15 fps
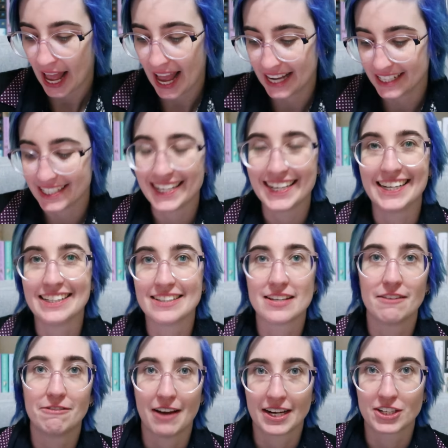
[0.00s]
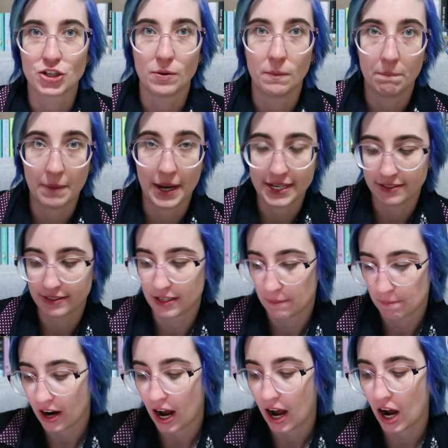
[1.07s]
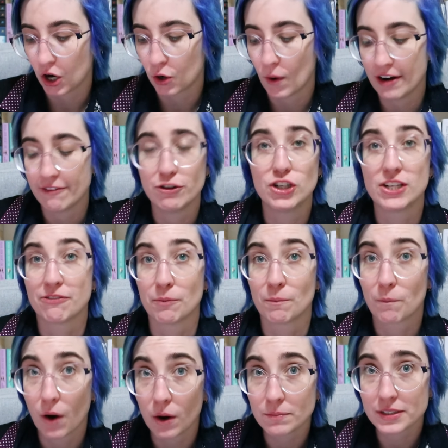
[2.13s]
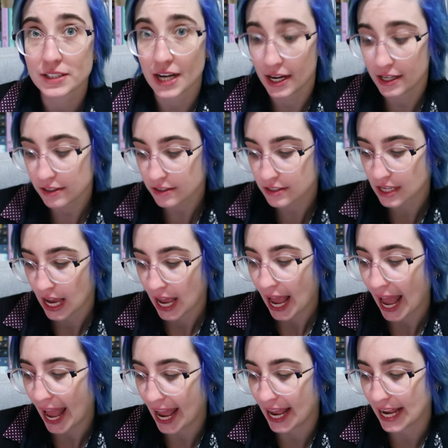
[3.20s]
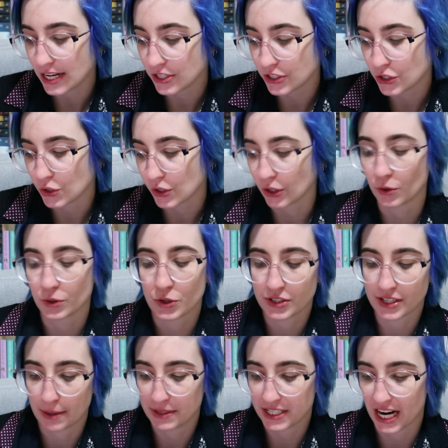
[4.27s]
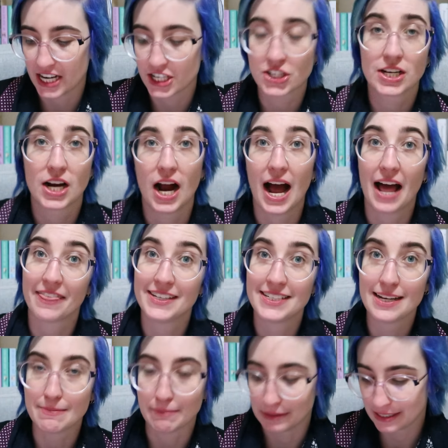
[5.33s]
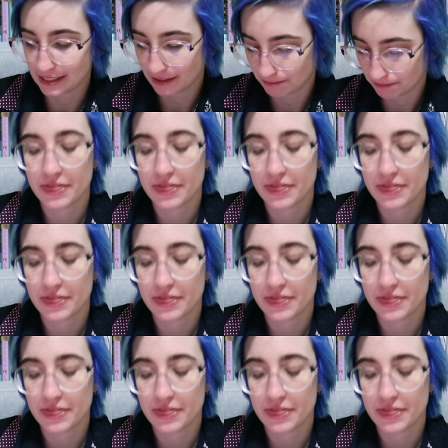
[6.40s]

And it is faction based. There are quite a few different prompt styles, and you can also sabotage other teams.